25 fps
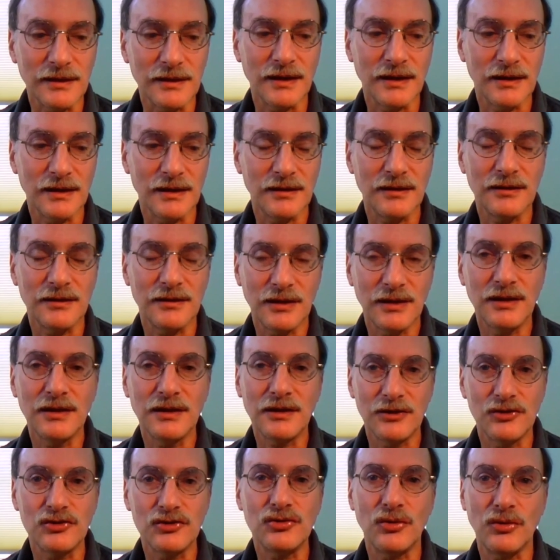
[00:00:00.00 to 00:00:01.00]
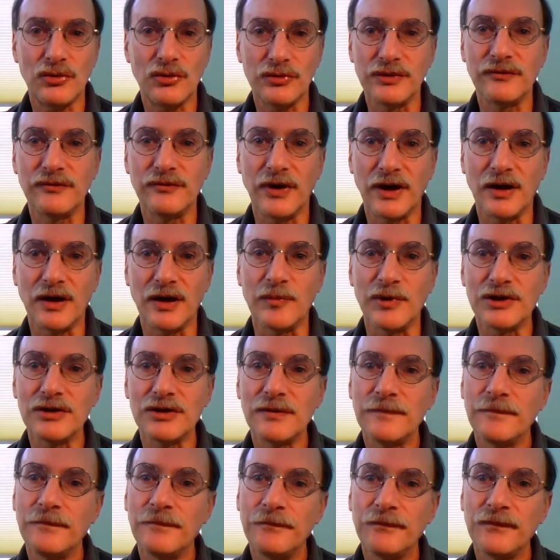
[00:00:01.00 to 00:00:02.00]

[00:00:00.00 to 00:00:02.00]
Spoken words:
in a controlled environment?